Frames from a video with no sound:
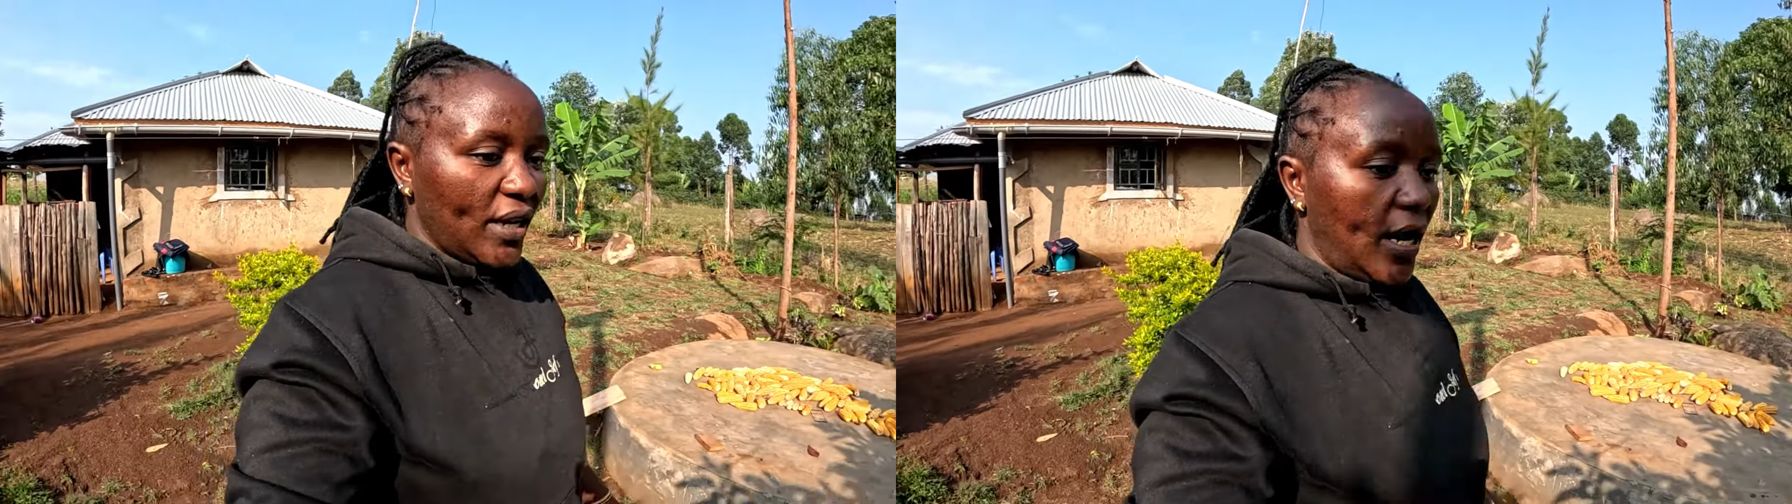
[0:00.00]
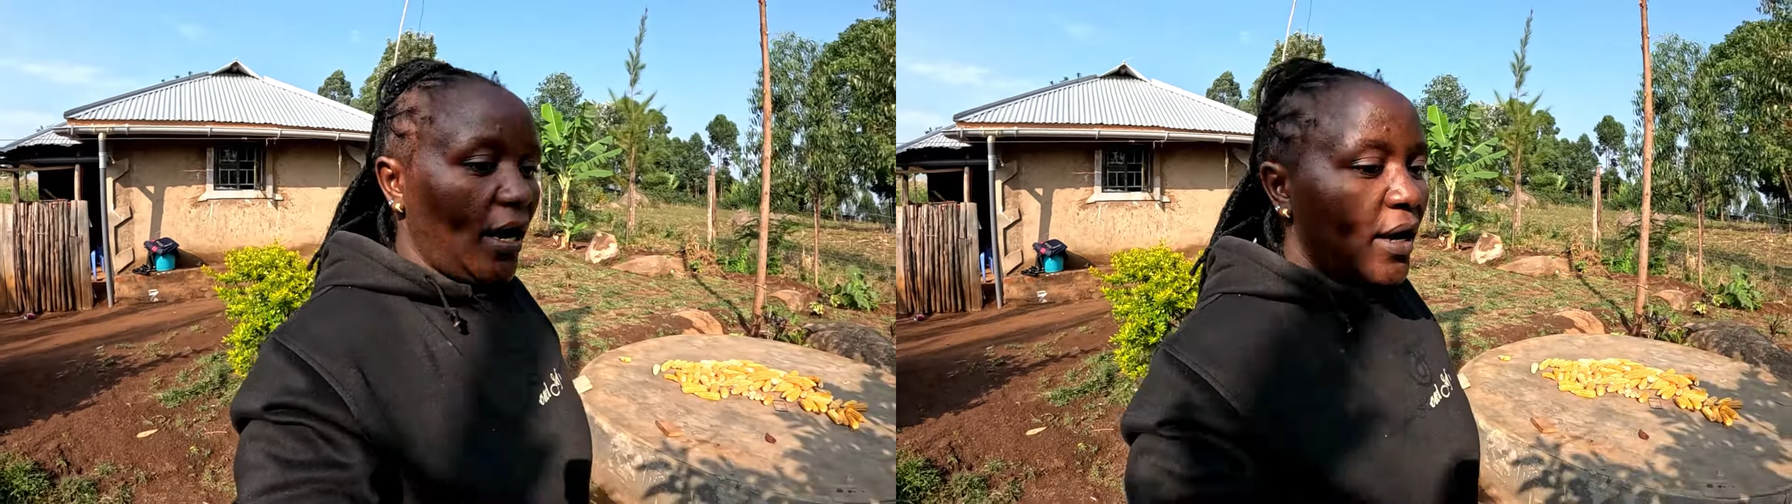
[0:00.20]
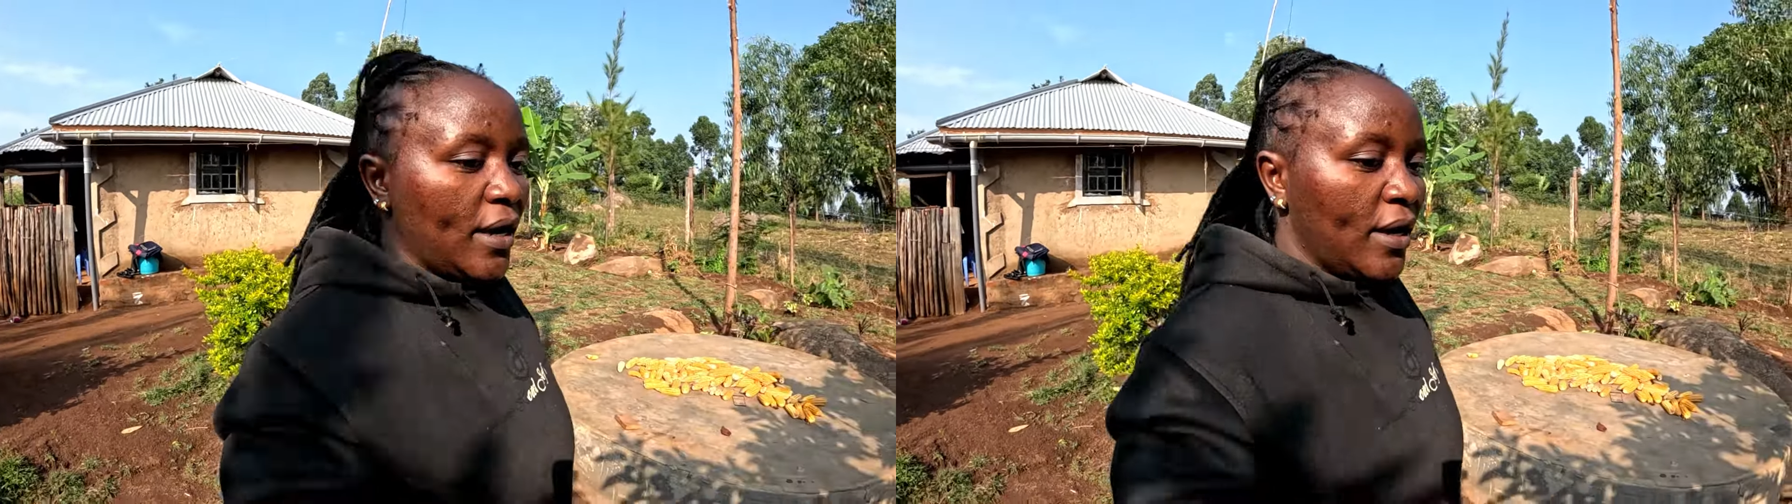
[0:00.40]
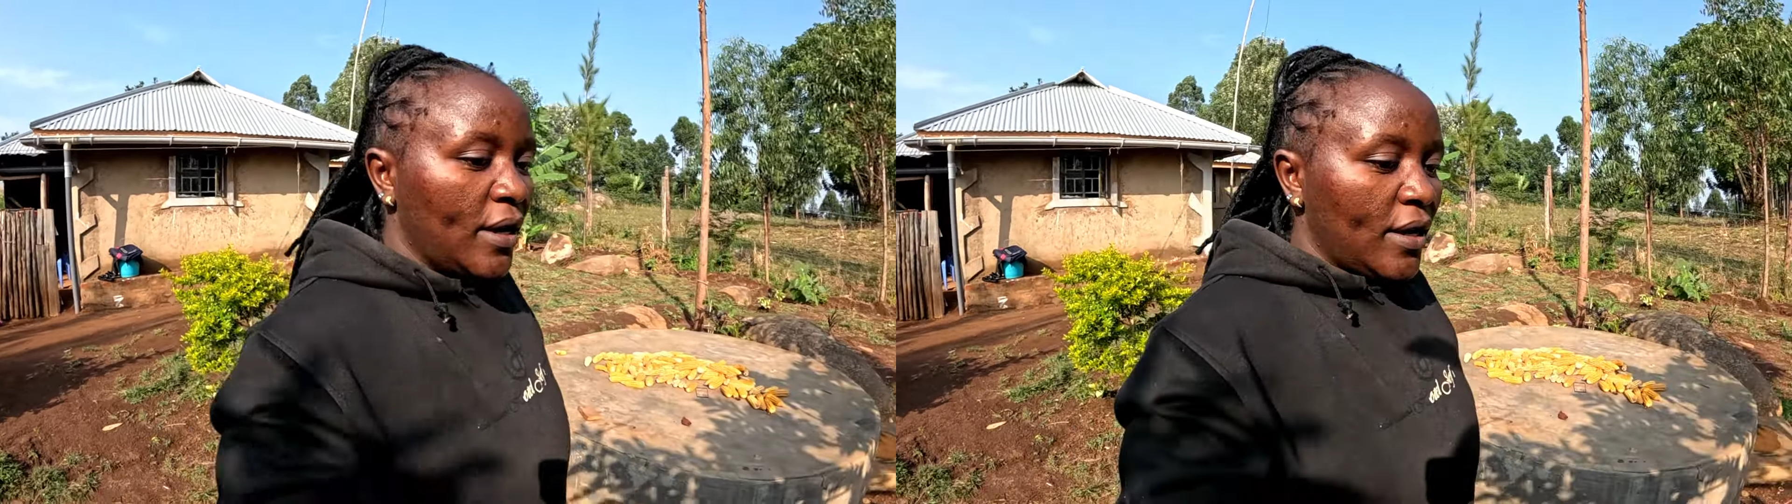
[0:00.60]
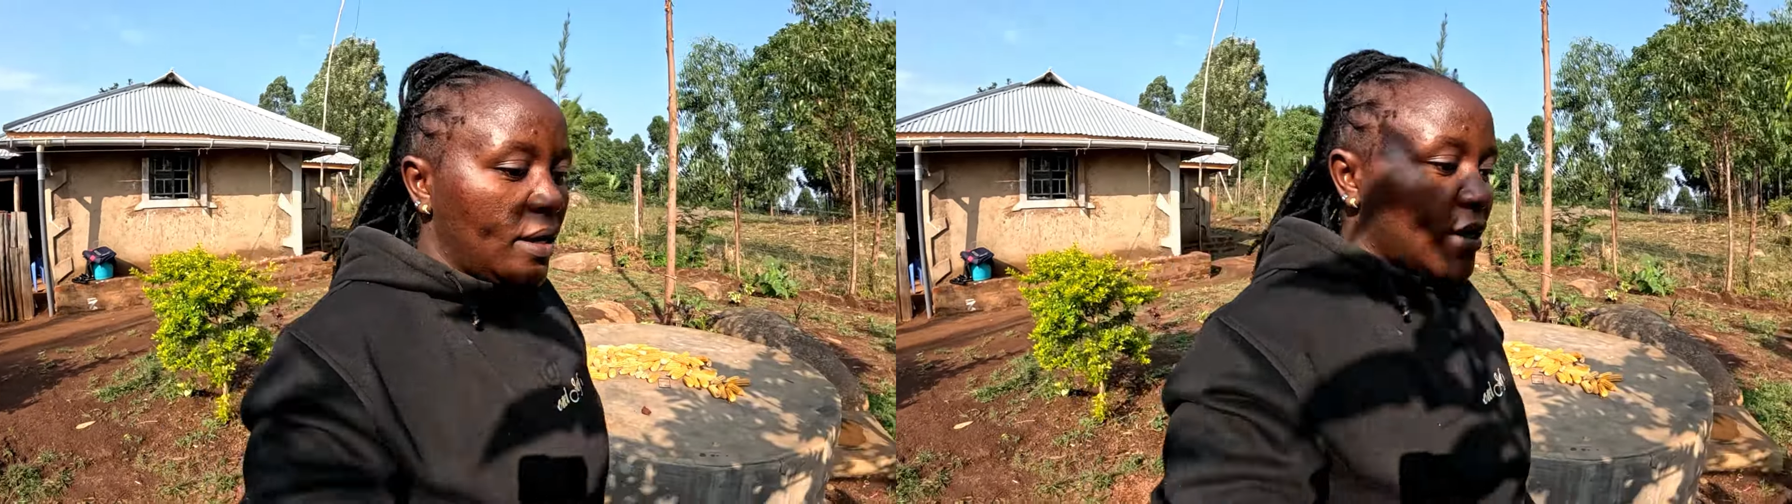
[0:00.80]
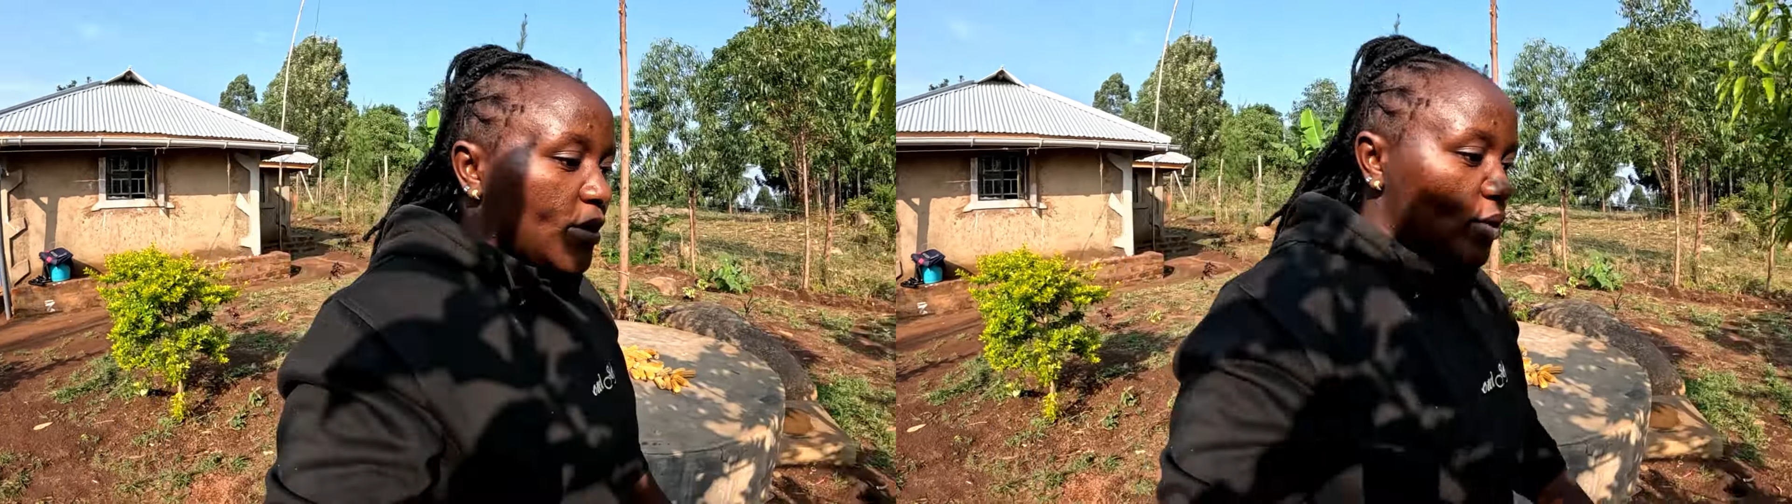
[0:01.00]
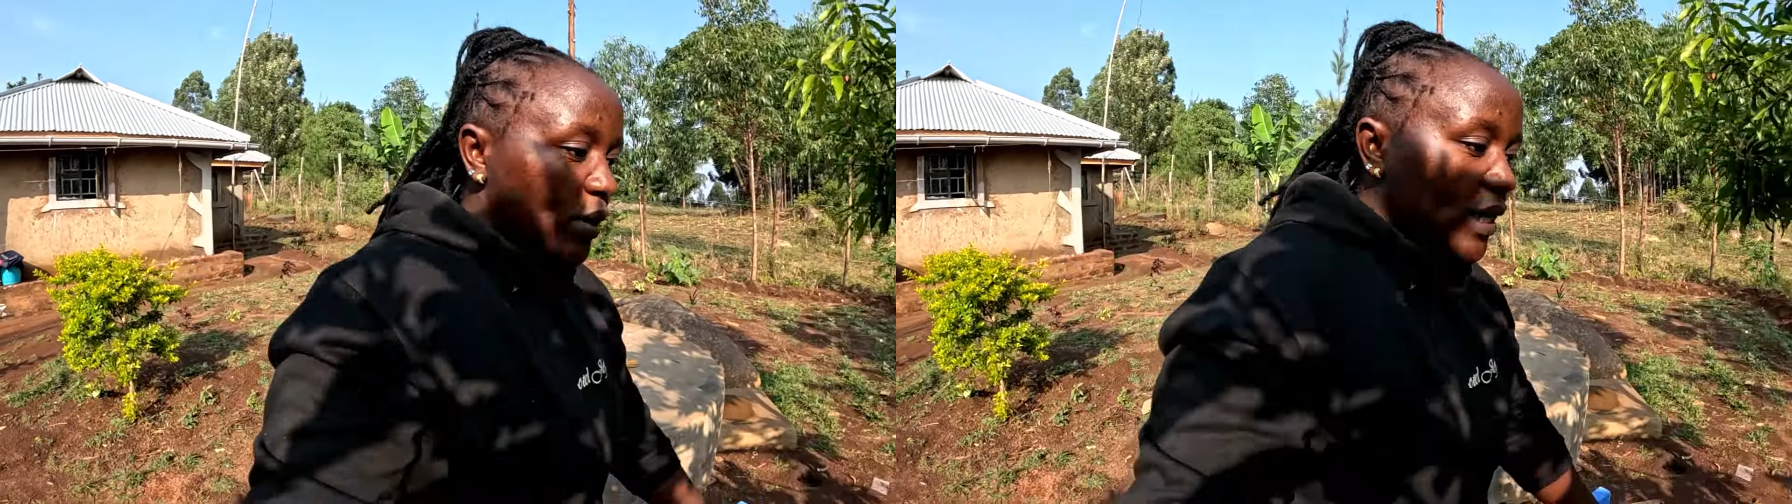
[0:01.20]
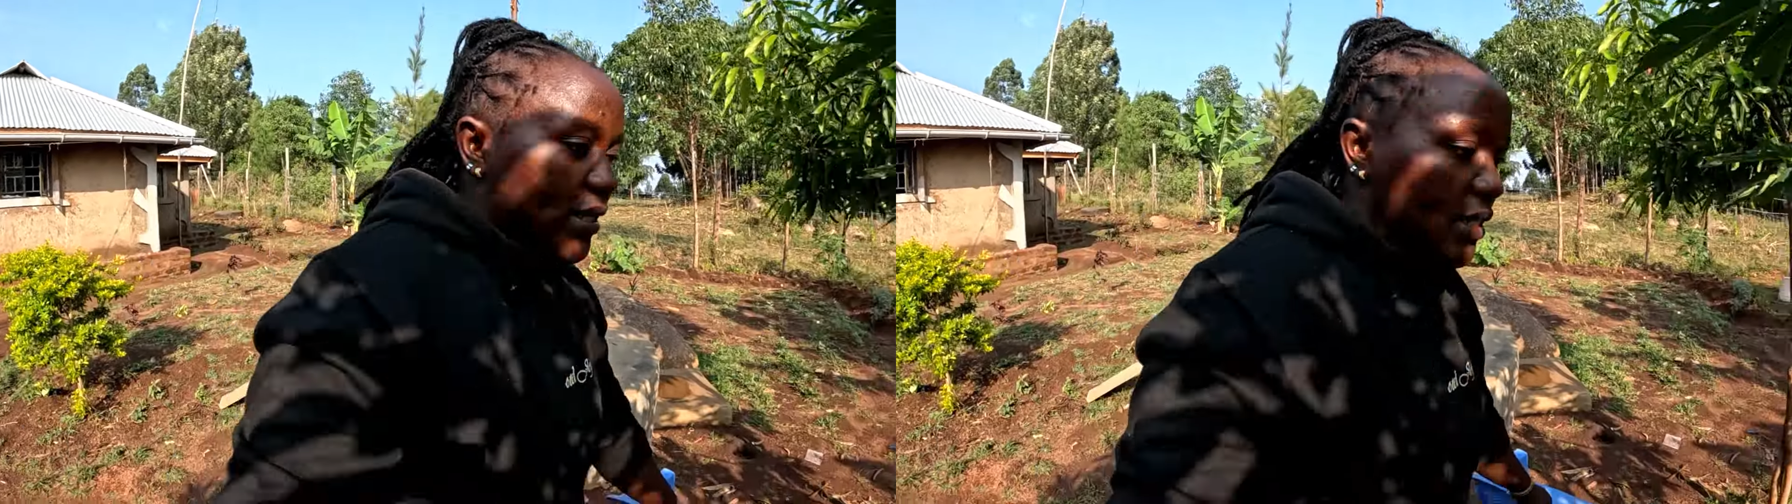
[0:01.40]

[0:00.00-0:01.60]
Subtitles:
Yeah. So let